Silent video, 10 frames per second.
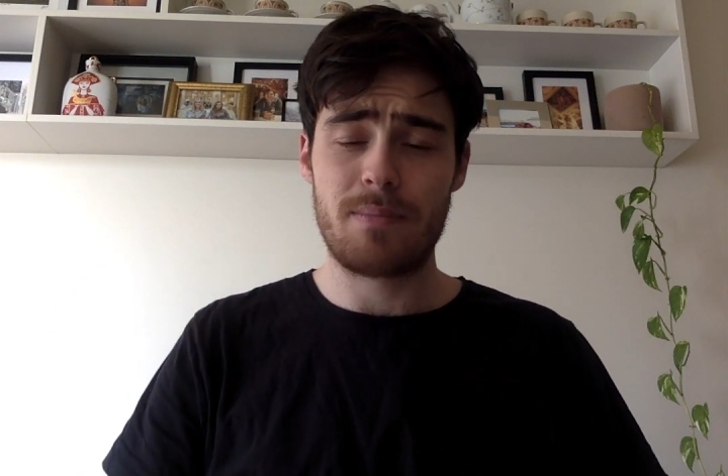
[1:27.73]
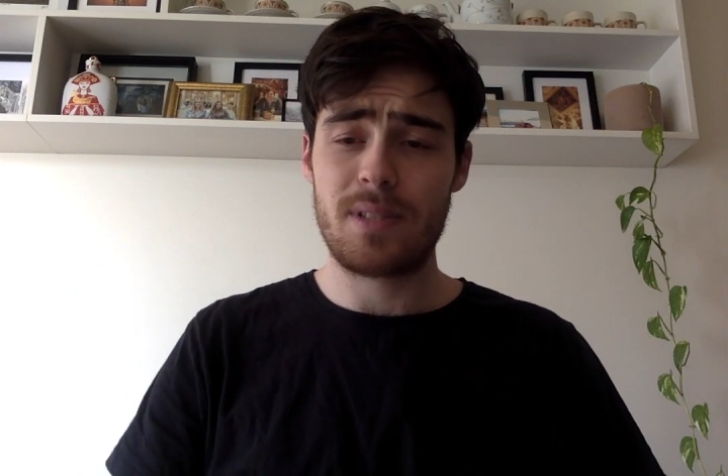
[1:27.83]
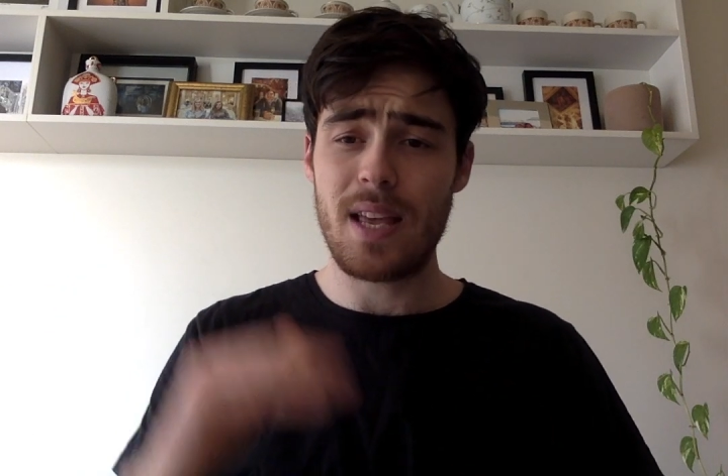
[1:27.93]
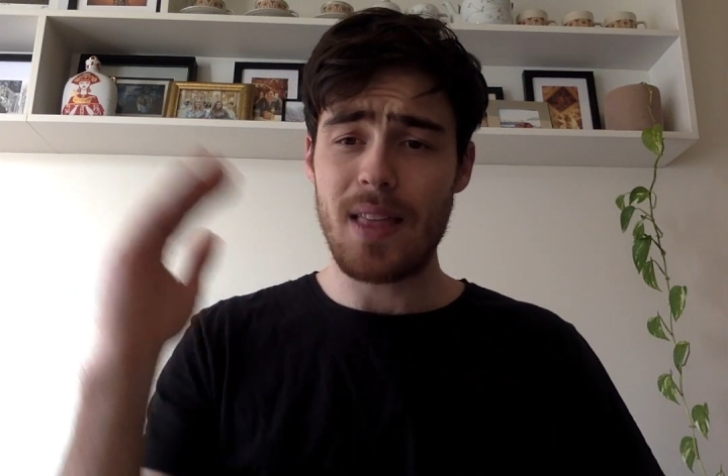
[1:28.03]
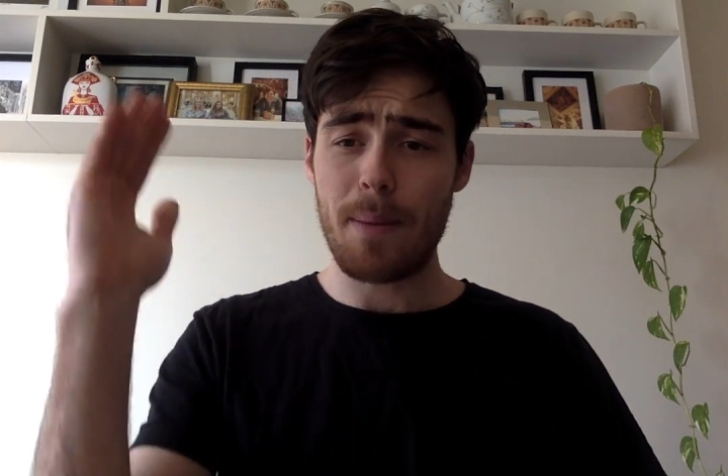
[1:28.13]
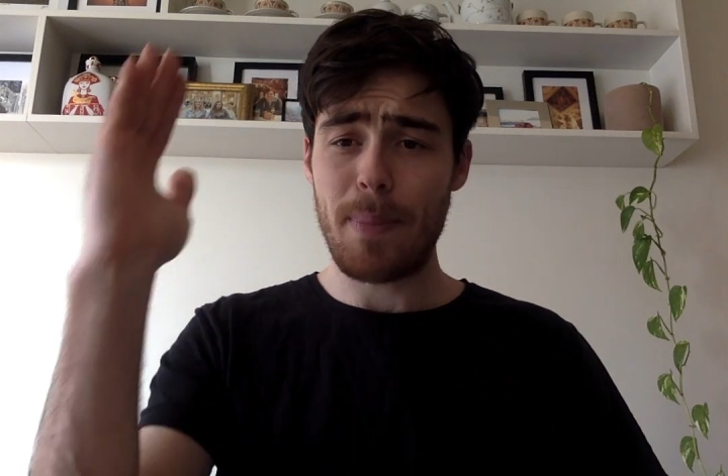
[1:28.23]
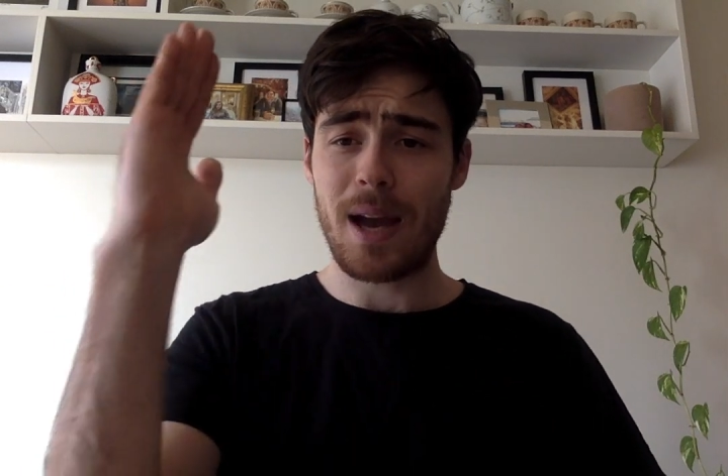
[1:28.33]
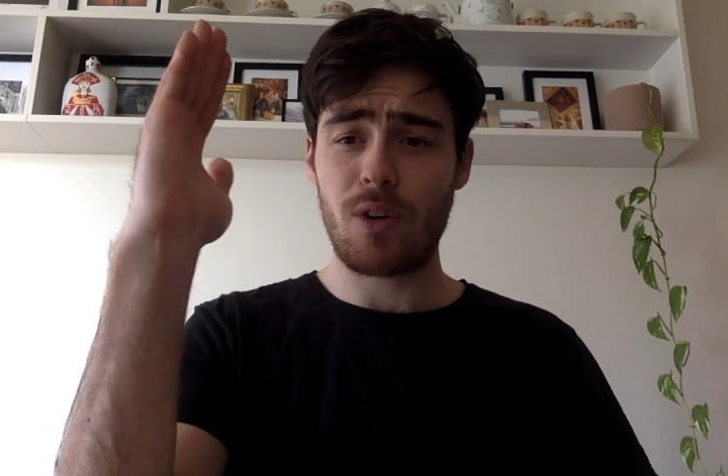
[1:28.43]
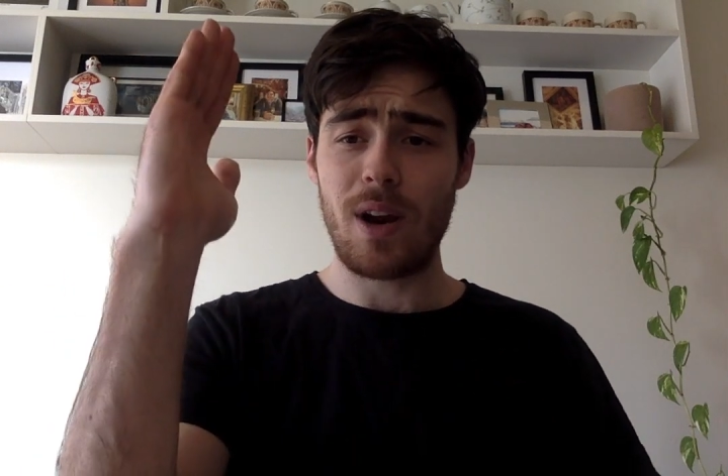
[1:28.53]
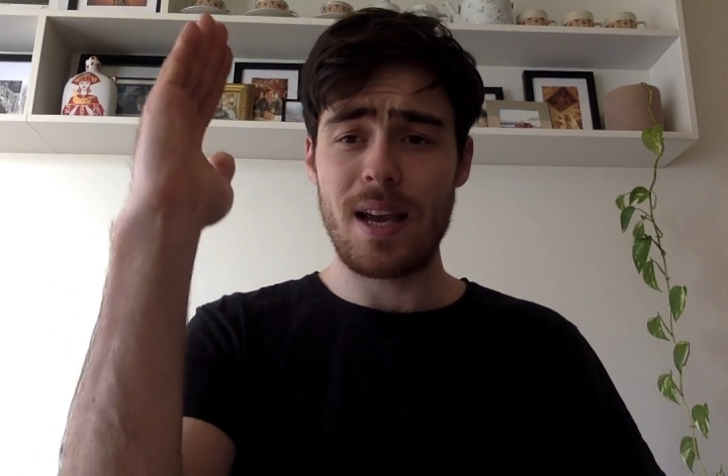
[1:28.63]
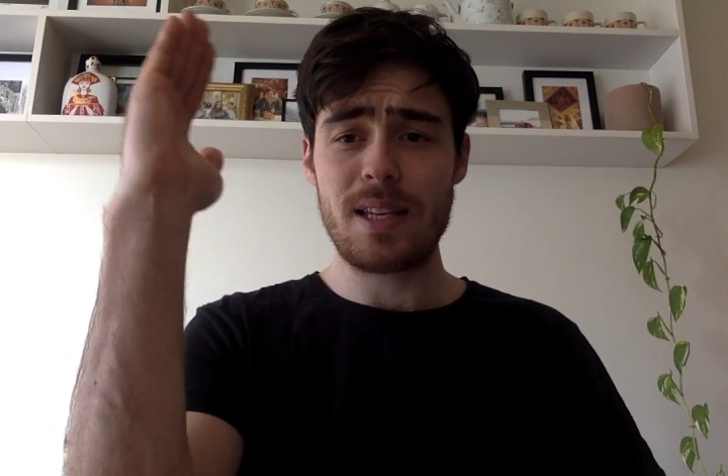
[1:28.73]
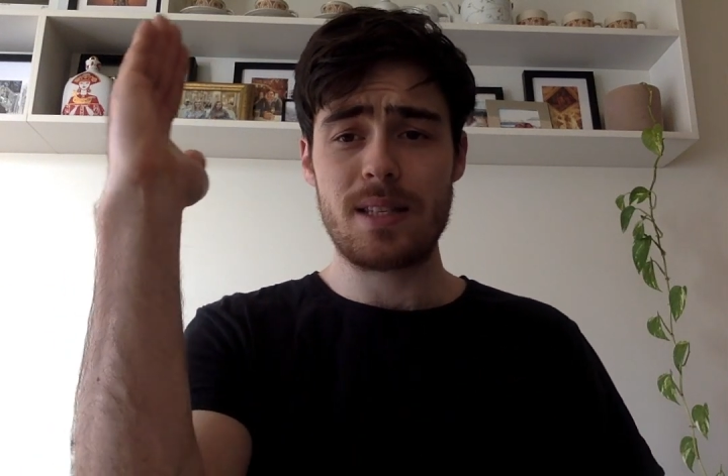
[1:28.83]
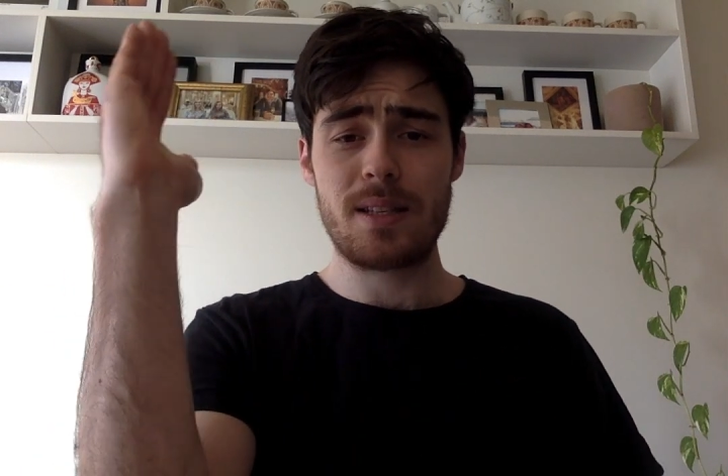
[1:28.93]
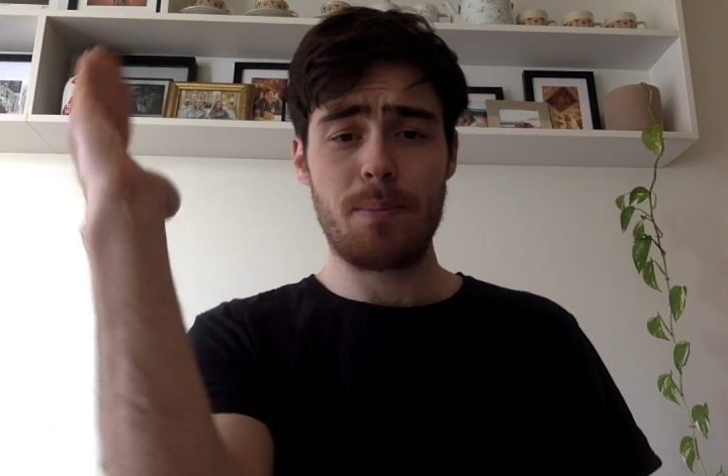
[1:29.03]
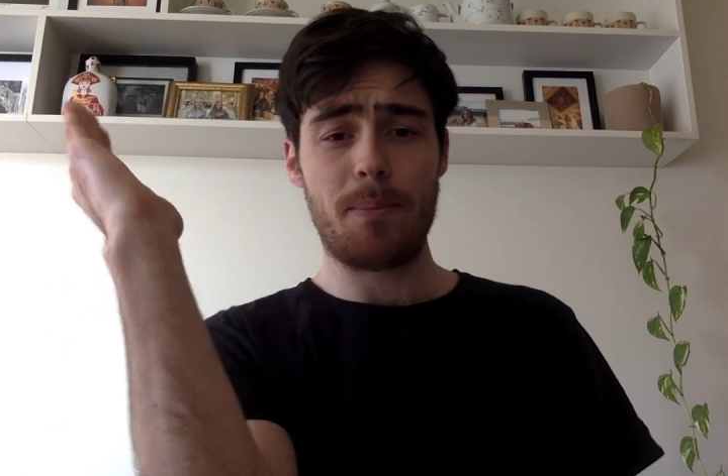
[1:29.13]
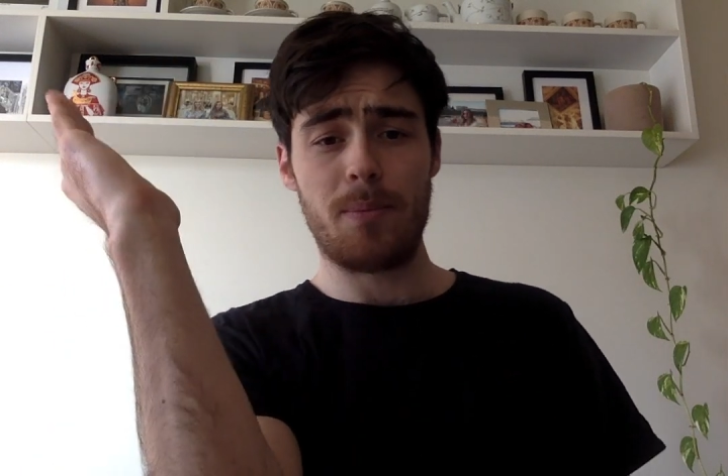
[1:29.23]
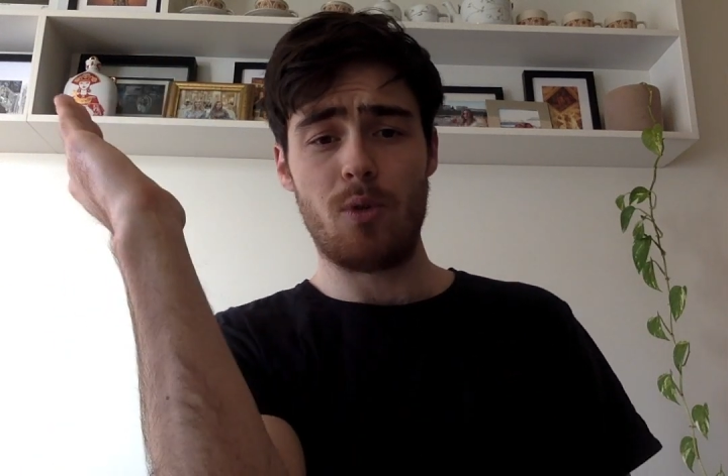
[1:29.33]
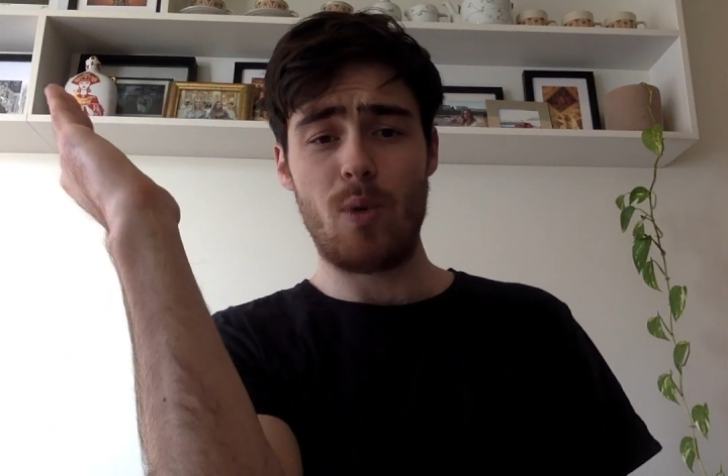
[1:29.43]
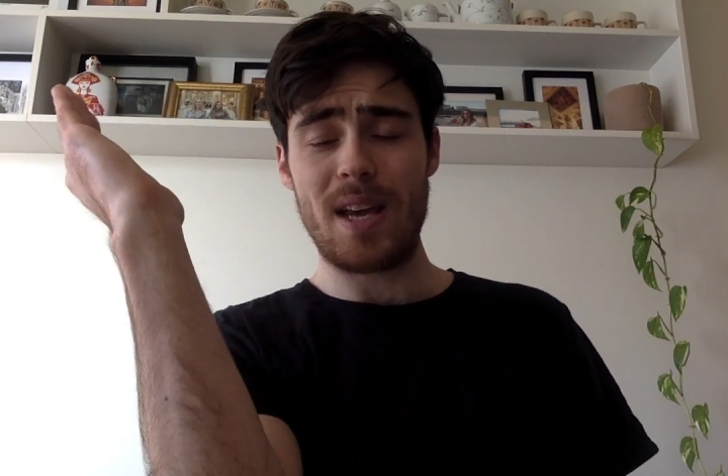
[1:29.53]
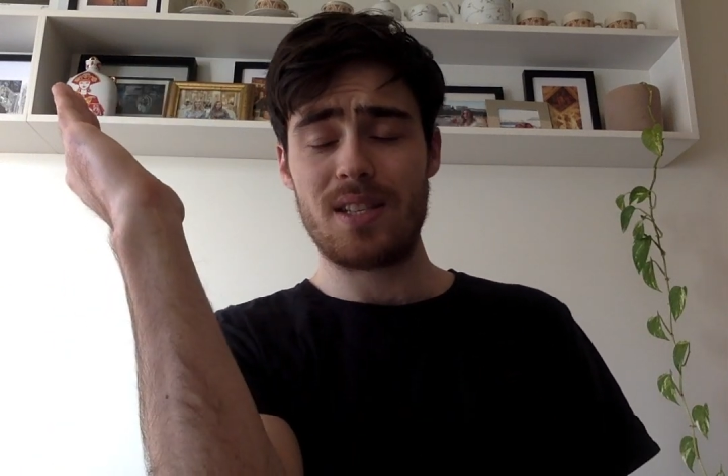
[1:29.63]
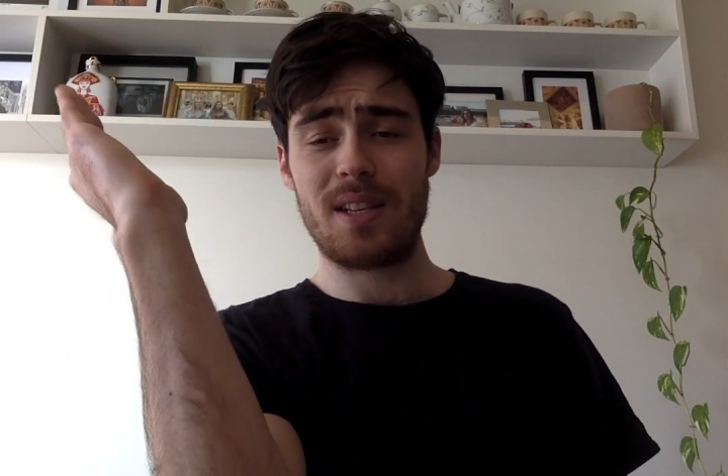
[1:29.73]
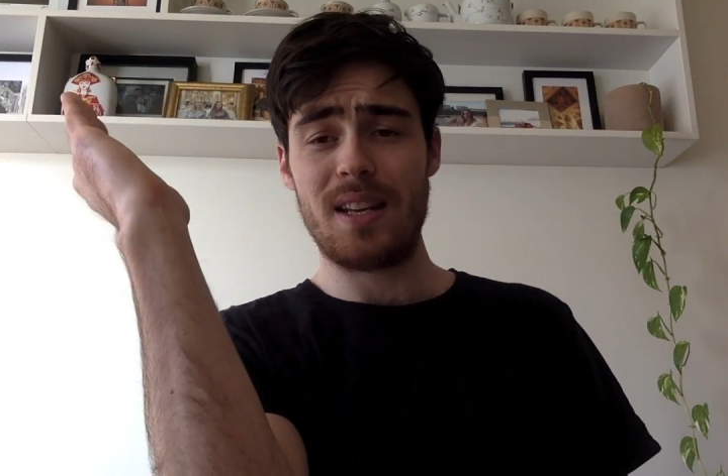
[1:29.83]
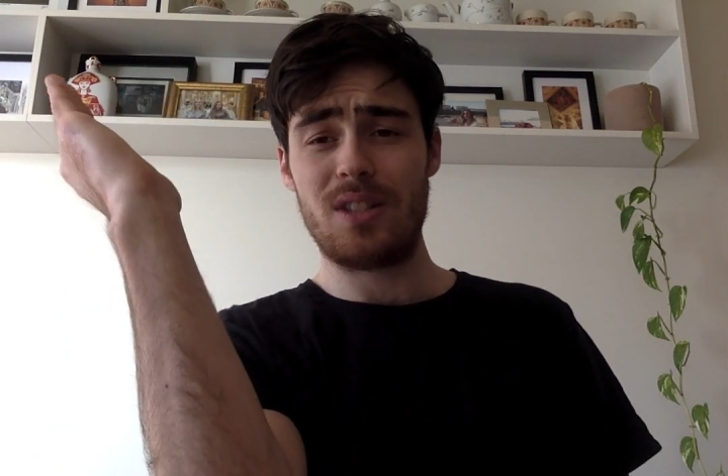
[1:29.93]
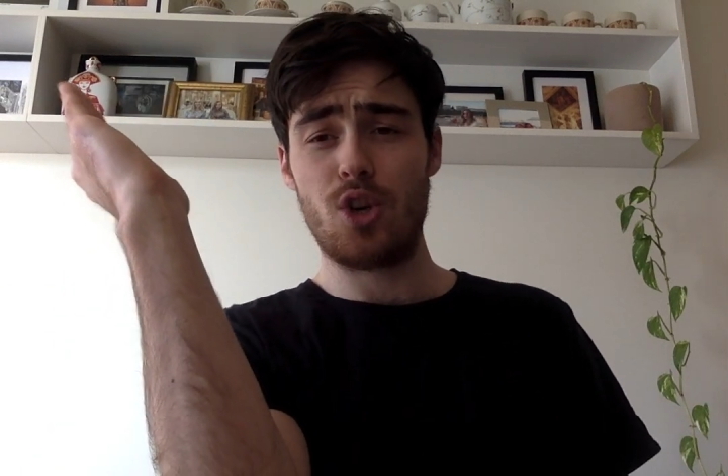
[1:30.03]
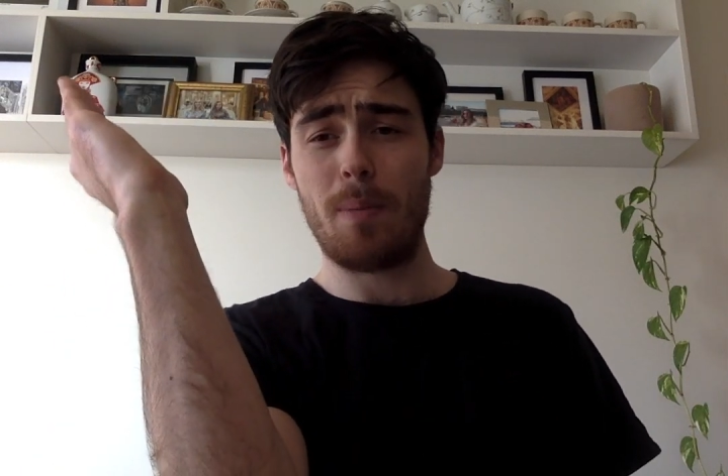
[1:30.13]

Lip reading: Set that backrest, rest it